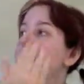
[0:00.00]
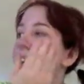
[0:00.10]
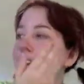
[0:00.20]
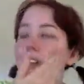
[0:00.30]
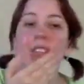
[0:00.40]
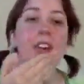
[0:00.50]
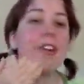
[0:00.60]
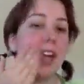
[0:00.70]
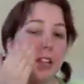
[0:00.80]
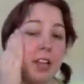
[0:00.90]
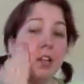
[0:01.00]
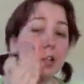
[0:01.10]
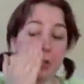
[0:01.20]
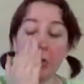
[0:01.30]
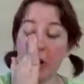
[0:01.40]
that on and I let
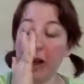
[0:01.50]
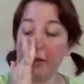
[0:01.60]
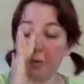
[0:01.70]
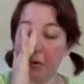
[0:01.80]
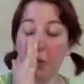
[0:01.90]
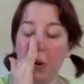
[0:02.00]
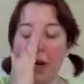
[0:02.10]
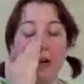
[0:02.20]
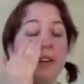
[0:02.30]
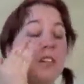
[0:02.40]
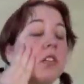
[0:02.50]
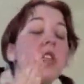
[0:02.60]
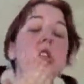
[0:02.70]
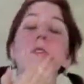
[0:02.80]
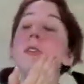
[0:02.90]
it dry for a while
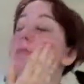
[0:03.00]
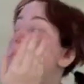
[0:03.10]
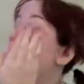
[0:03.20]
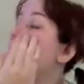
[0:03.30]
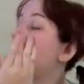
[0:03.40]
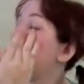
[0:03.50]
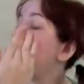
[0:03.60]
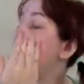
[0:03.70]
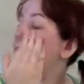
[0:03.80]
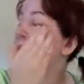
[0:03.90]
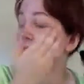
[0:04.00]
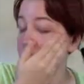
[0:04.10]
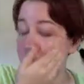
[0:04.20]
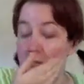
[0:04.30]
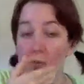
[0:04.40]
before I put on
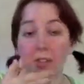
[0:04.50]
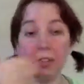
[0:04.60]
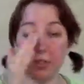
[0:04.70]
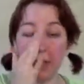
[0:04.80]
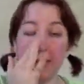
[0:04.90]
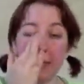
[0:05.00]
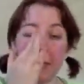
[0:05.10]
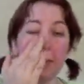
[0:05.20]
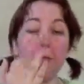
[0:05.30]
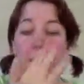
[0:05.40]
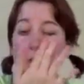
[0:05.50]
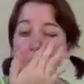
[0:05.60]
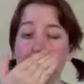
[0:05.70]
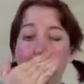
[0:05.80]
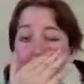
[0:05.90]
my moisturizer so
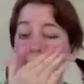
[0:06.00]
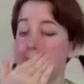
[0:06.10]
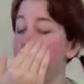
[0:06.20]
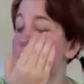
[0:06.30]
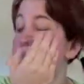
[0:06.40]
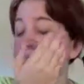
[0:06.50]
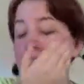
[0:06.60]
that it has time to